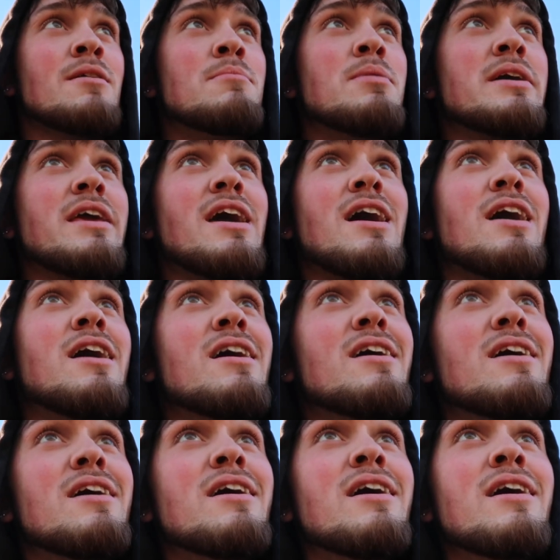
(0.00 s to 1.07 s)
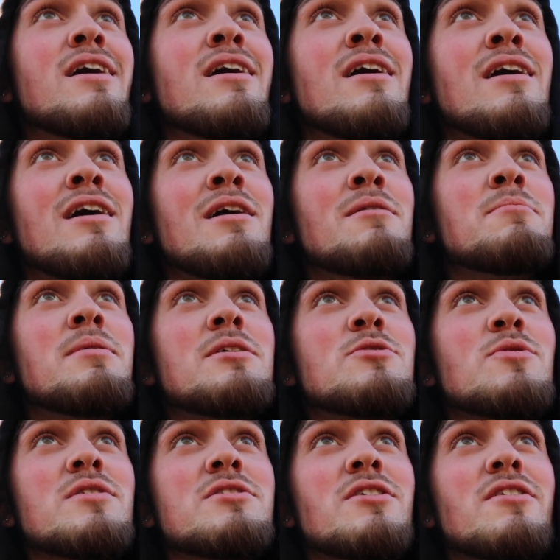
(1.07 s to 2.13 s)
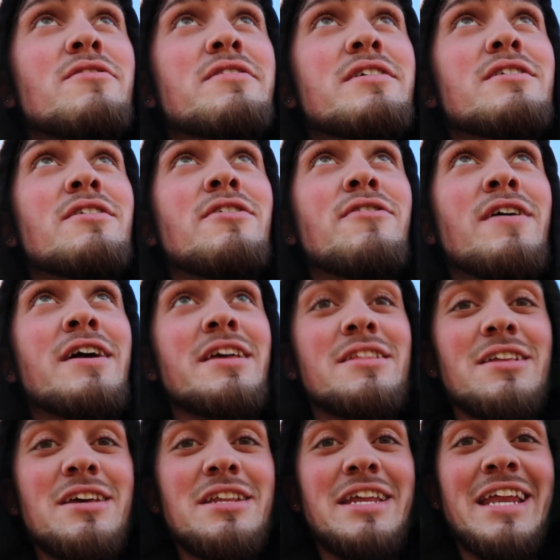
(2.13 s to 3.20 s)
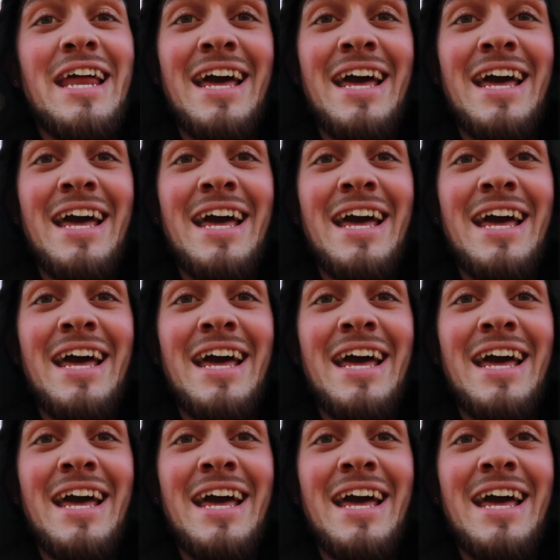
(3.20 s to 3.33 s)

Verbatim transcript: But yeah, uh, me and Twitch are over here fucking leaning.